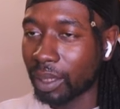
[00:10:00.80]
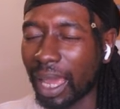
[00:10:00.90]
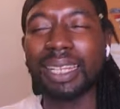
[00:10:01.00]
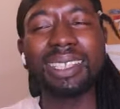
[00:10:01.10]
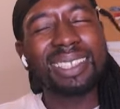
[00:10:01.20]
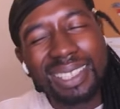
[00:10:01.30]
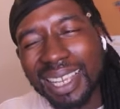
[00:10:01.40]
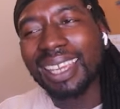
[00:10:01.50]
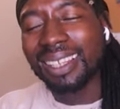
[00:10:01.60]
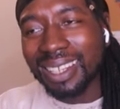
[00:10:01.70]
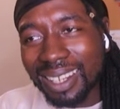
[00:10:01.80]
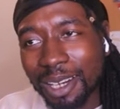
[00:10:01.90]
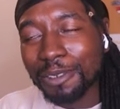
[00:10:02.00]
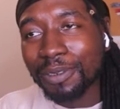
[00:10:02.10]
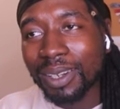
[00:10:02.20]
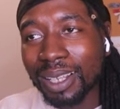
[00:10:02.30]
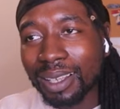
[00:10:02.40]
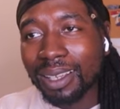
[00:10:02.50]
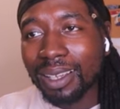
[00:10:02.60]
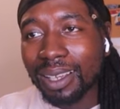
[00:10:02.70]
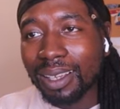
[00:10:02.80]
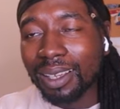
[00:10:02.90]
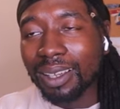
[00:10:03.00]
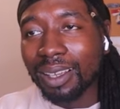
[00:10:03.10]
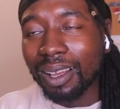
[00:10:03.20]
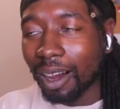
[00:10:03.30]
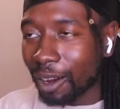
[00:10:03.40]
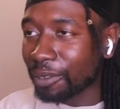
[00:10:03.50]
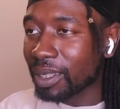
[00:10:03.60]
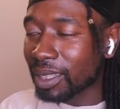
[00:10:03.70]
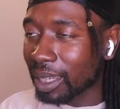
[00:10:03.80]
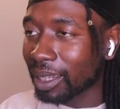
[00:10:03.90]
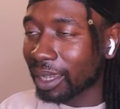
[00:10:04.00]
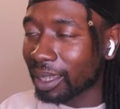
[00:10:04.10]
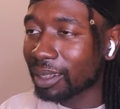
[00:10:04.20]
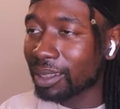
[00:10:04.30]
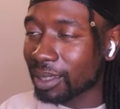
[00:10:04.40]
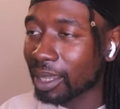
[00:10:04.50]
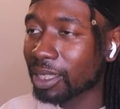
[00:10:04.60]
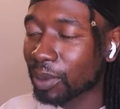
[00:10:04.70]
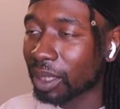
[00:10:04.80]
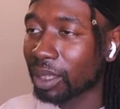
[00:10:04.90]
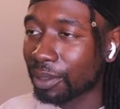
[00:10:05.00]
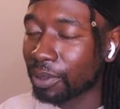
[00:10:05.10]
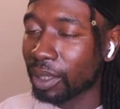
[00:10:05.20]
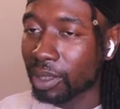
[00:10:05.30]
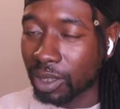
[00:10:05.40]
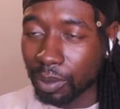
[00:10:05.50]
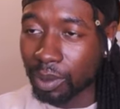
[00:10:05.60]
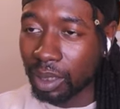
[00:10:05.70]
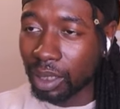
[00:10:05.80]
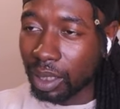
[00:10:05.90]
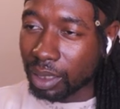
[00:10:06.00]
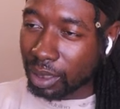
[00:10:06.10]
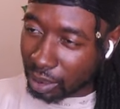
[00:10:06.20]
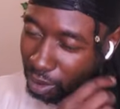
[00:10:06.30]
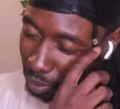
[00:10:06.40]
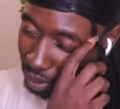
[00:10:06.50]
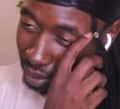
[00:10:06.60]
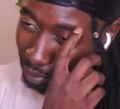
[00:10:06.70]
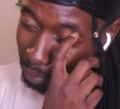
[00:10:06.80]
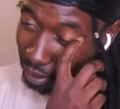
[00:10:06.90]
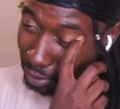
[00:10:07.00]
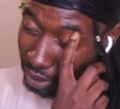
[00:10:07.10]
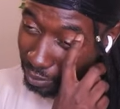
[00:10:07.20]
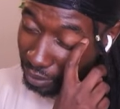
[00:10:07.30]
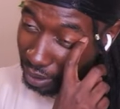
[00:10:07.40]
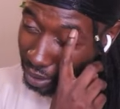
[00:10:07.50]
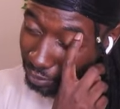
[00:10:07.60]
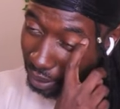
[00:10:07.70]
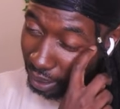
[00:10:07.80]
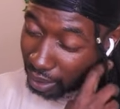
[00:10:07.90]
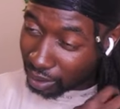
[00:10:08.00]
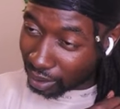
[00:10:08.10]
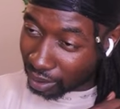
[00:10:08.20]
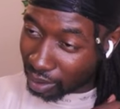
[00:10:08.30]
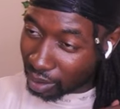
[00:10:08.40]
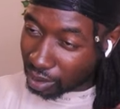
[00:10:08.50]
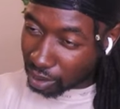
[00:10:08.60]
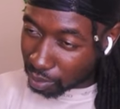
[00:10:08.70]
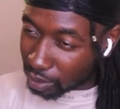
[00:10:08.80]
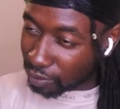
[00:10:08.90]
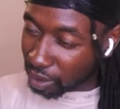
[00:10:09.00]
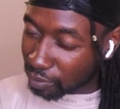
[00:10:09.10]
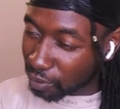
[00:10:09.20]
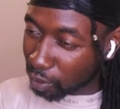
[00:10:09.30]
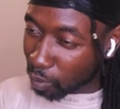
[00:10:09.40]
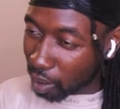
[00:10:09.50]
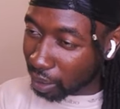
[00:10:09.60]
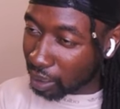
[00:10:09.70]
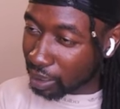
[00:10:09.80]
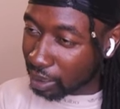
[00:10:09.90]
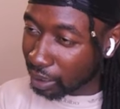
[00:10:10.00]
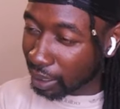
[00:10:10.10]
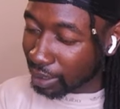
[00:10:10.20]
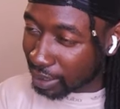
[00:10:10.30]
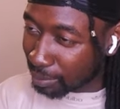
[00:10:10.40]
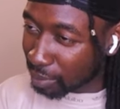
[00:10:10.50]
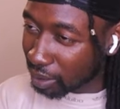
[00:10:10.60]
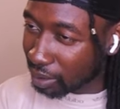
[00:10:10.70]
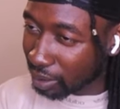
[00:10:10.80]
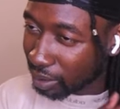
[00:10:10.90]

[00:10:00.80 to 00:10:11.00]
And he's saying love after saying that he understands what love is. So is he trying to compare his feelings for Ada to his feelings for Kawaki and saying that's similar?